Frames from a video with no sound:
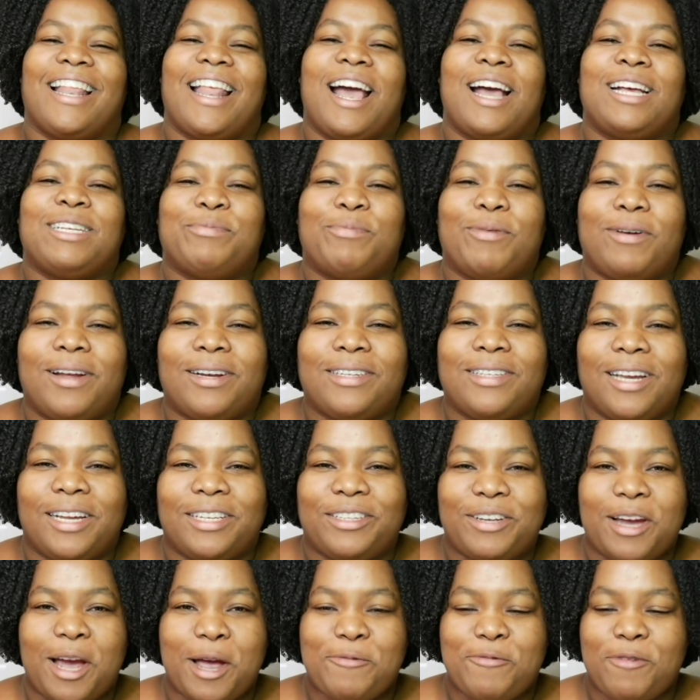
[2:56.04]
the last product
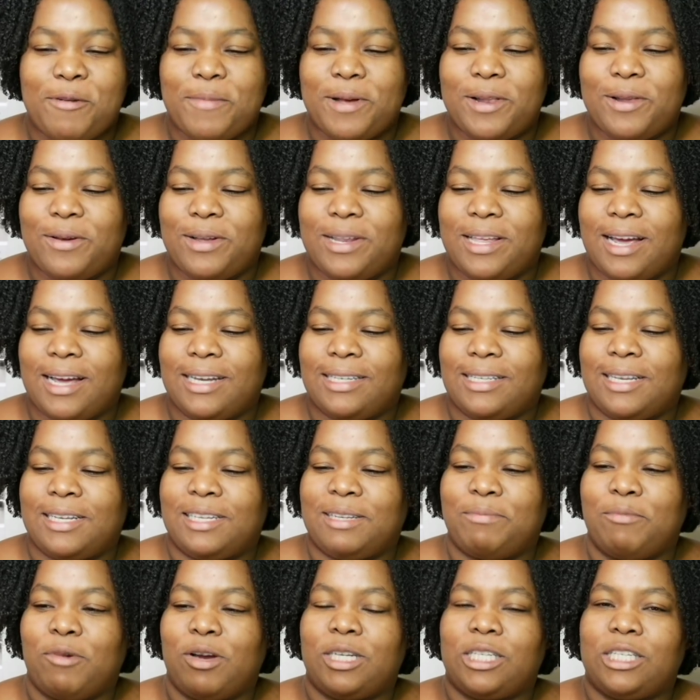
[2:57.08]
I tried from Alodia is
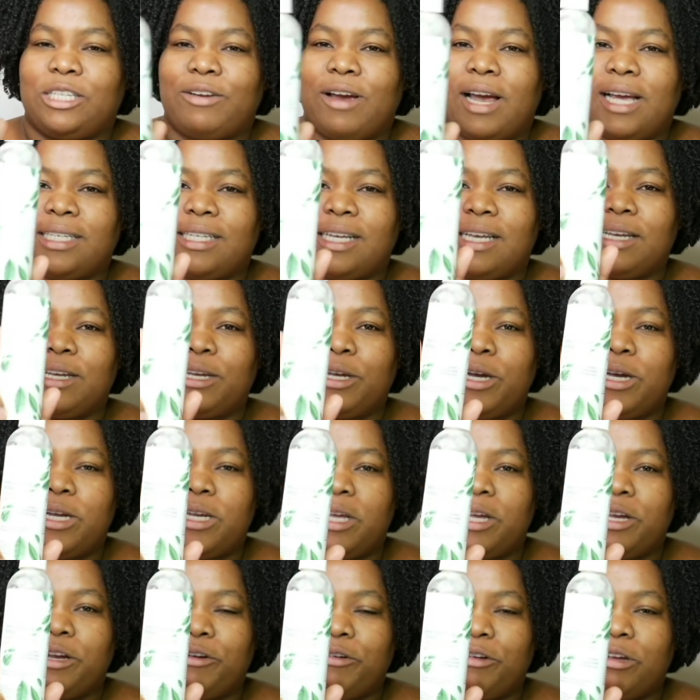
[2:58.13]
this moisturizing
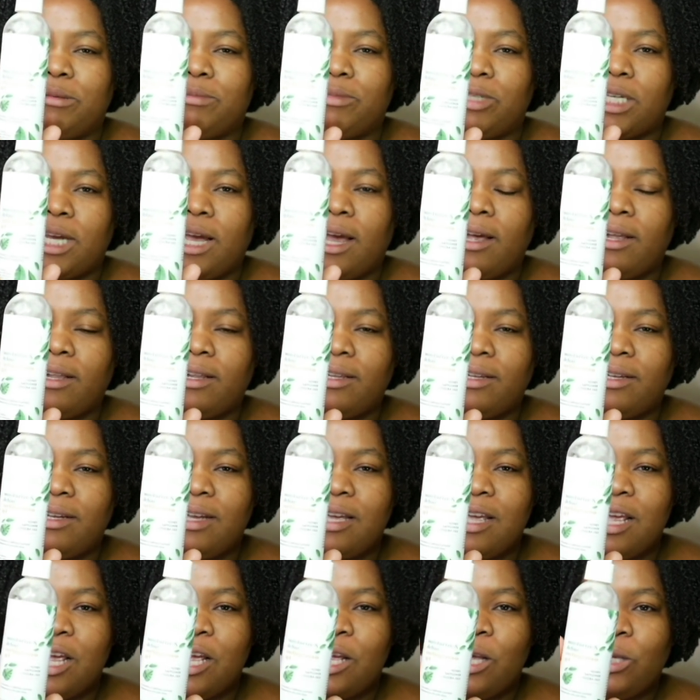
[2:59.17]
curling cream
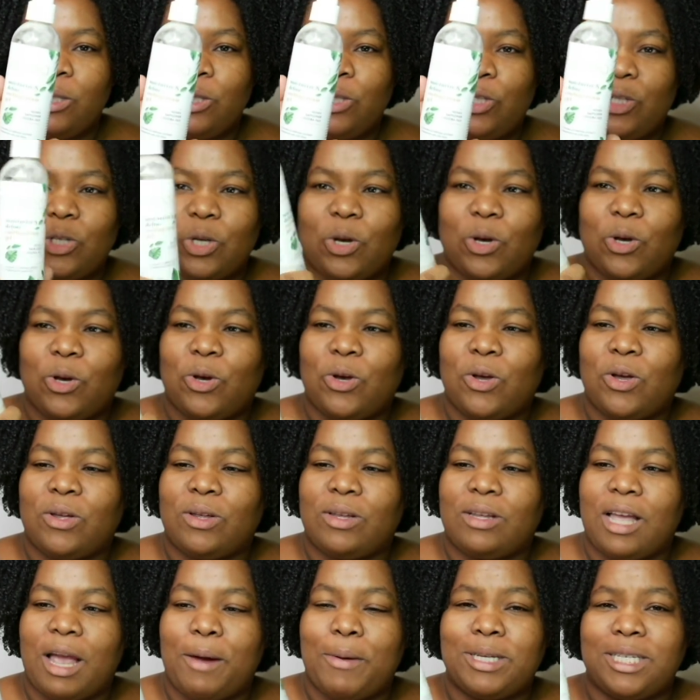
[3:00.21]
gel.
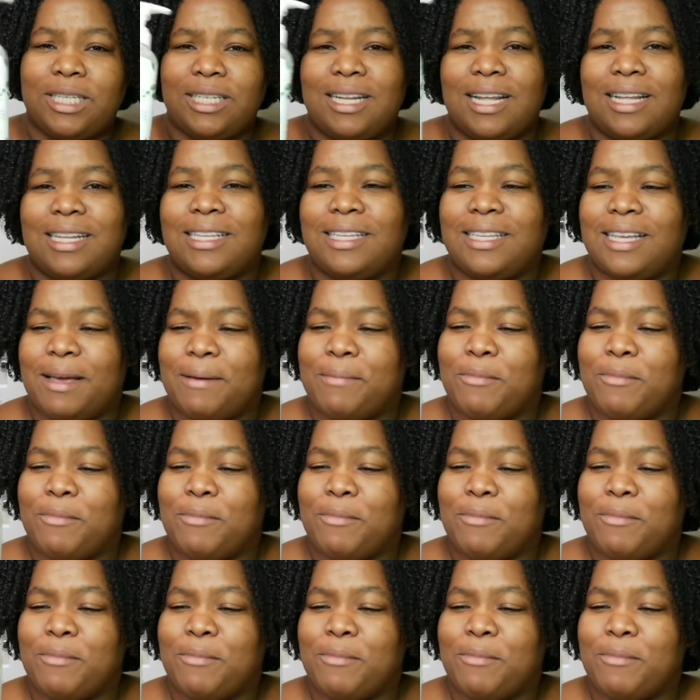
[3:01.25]
So I wish it didn't say